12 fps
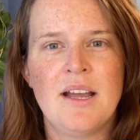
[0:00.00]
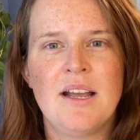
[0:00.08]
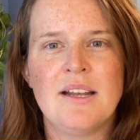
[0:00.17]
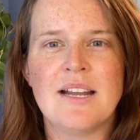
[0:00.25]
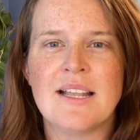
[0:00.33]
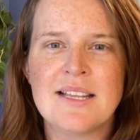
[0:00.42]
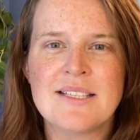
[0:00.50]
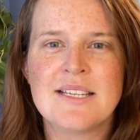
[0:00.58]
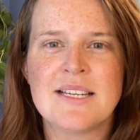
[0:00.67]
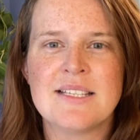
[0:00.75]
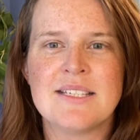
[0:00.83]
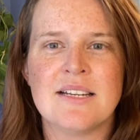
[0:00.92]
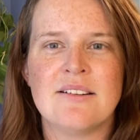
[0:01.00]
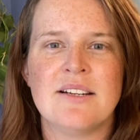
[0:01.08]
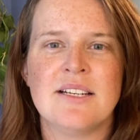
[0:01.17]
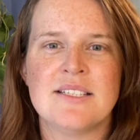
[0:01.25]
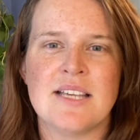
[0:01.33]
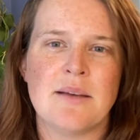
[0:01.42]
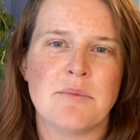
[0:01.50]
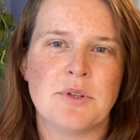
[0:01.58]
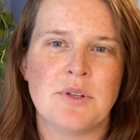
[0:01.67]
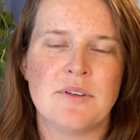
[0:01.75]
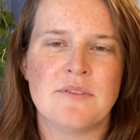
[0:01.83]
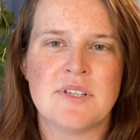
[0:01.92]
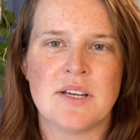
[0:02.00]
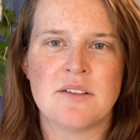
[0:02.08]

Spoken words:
Now let's consider an example of cell